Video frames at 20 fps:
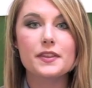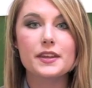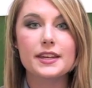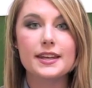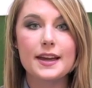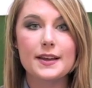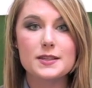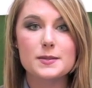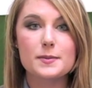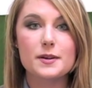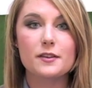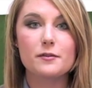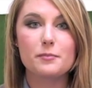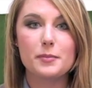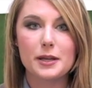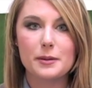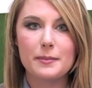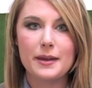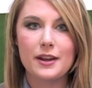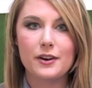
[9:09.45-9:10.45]
the announcement of
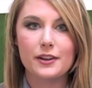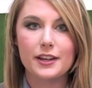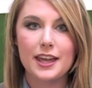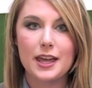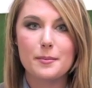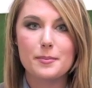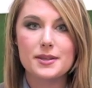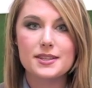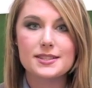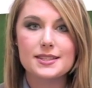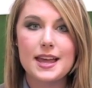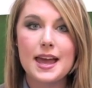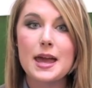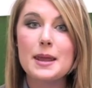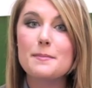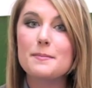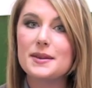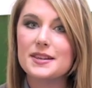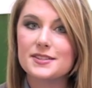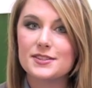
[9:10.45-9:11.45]
Big Man on Campus
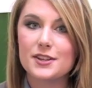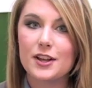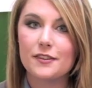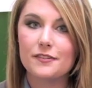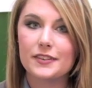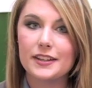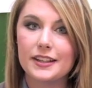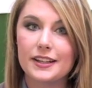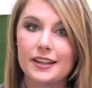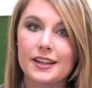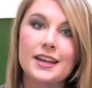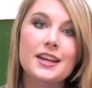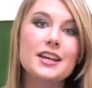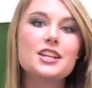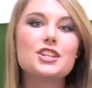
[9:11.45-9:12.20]
and Miss Dolphina,